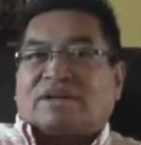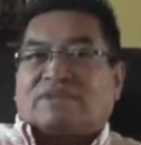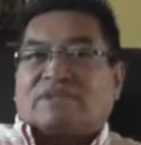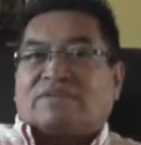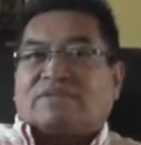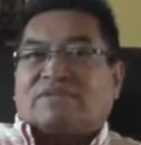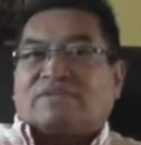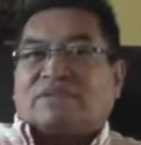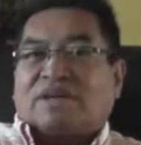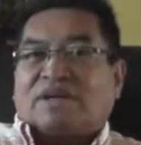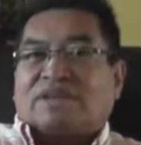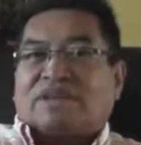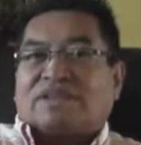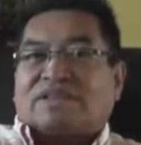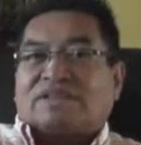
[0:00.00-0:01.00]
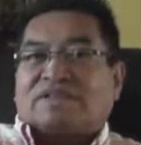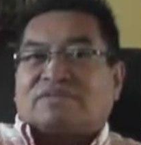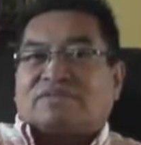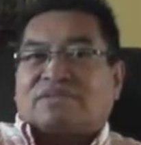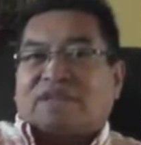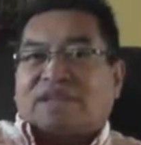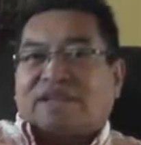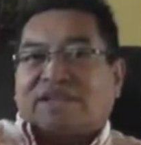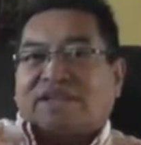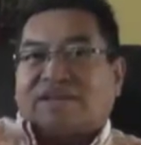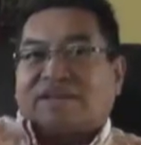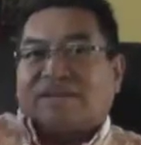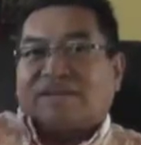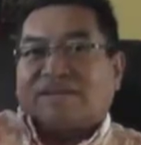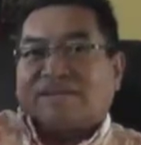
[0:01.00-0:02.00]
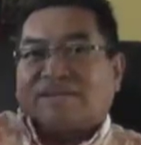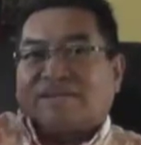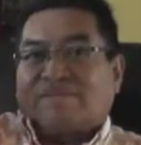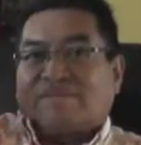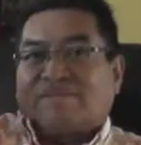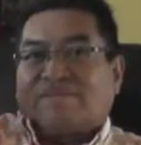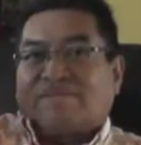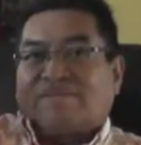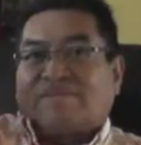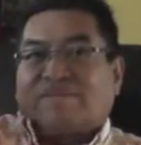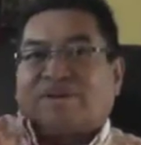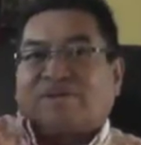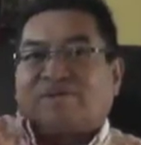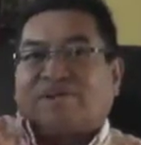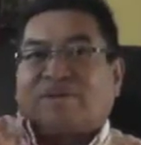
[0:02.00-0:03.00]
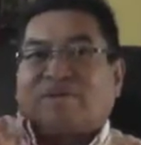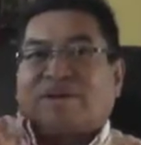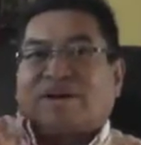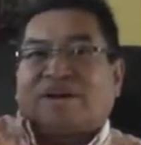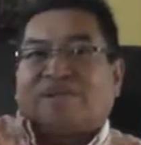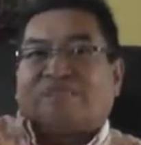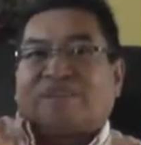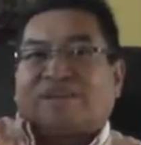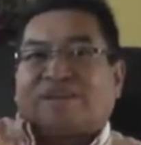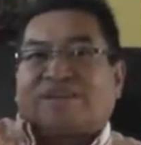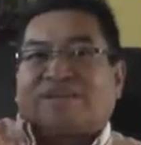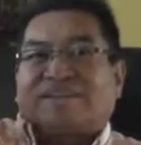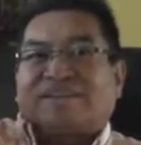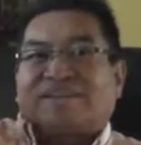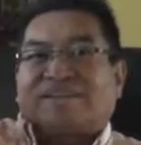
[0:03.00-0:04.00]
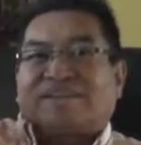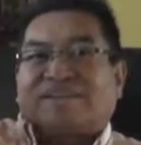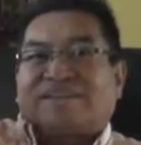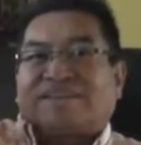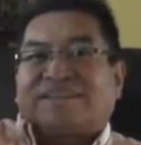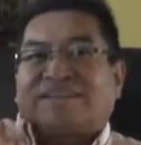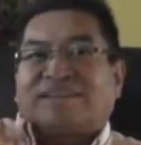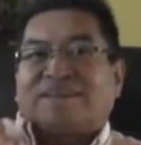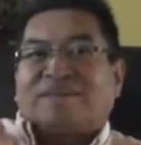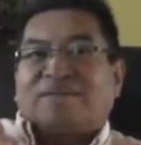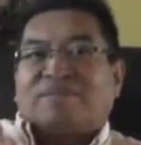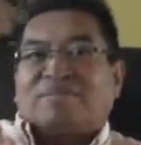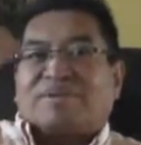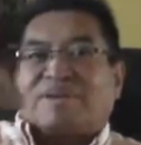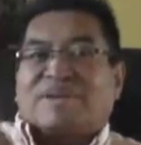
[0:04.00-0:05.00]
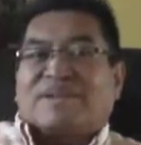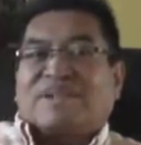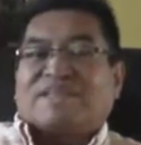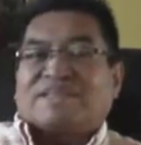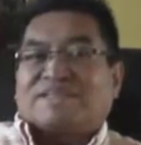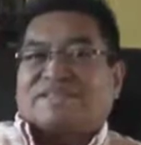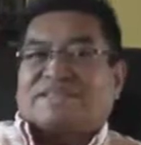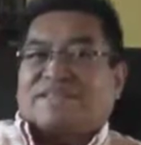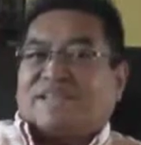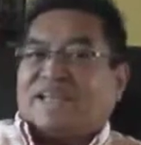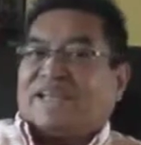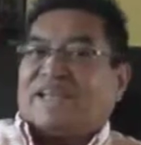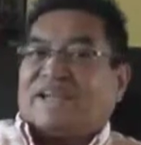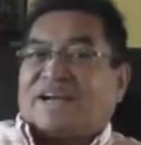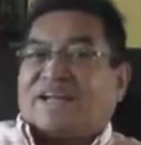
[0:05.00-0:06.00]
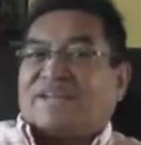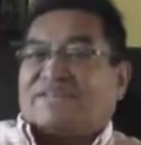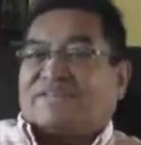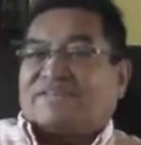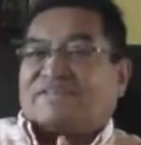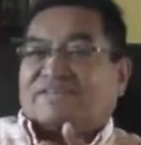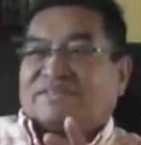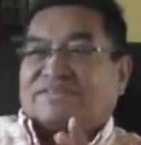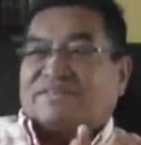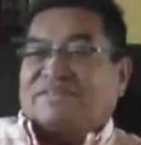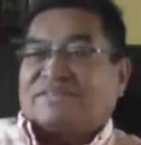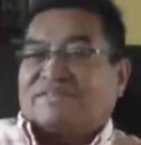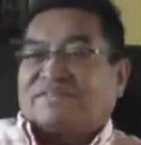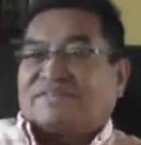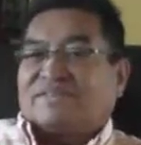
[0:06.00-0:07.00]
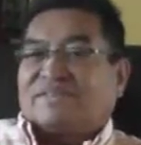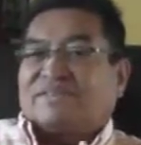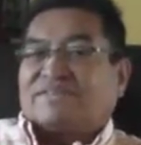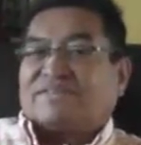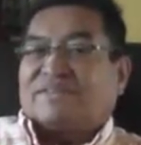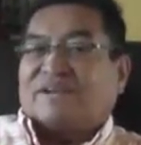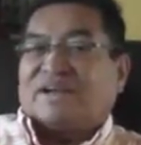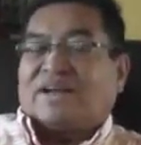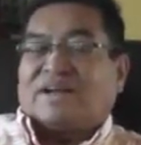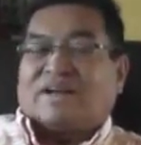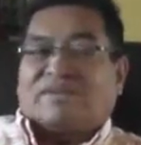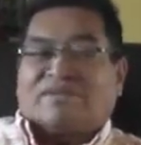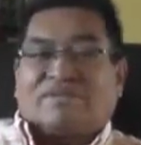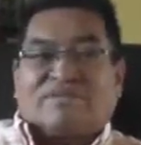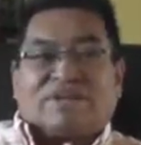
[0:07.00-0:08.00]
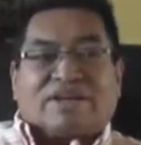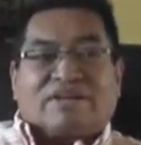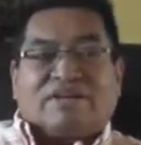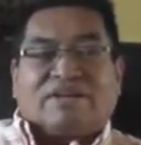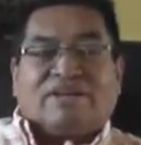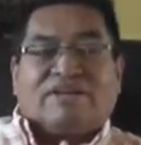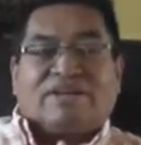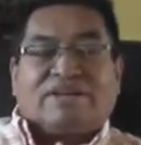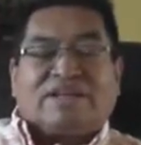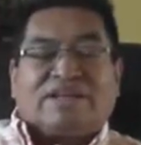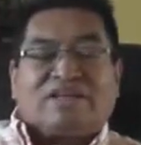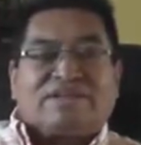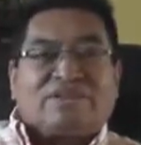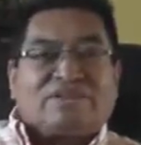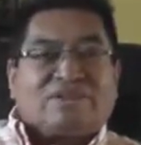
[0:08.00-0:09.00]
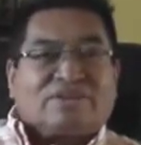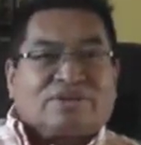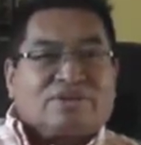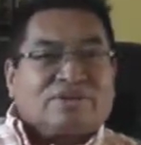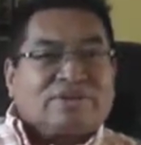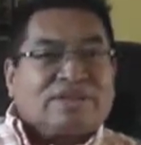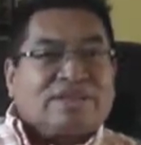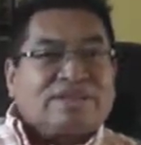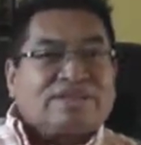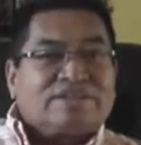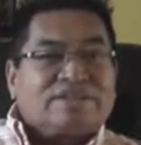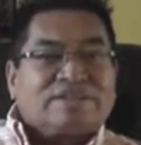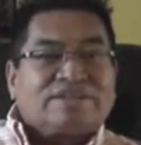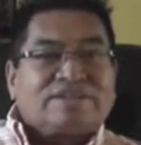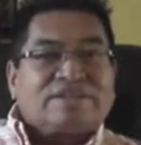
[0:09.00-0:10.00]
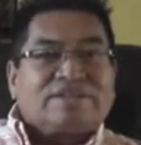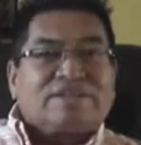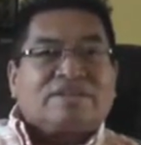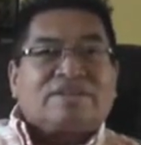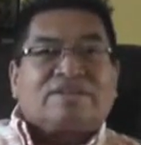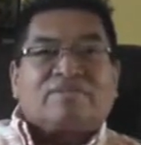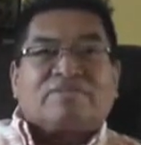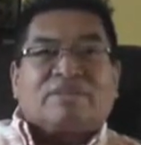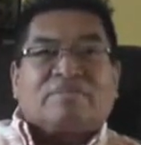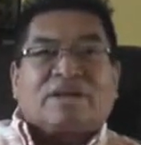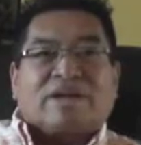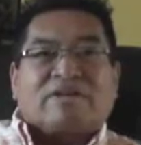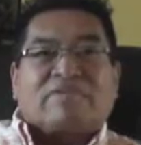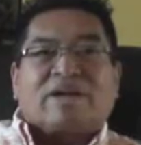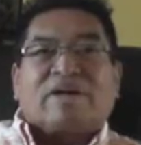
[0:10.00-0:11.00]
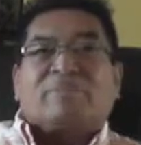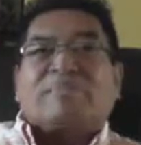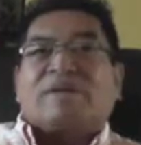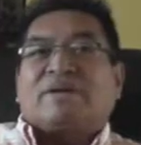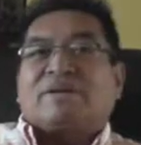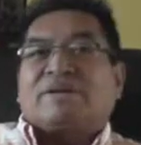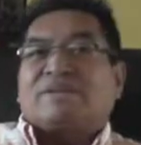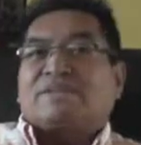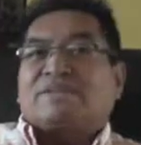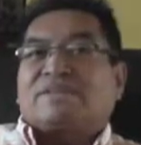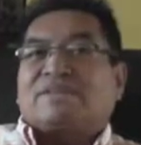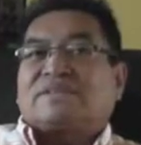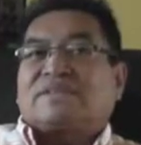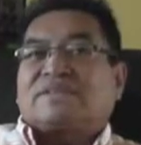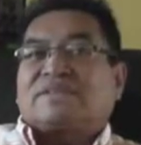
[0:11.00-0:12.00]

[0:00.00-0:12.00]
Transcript: ours wanted us to forget when we were out there. Because today I don't recall any stories from my grandparents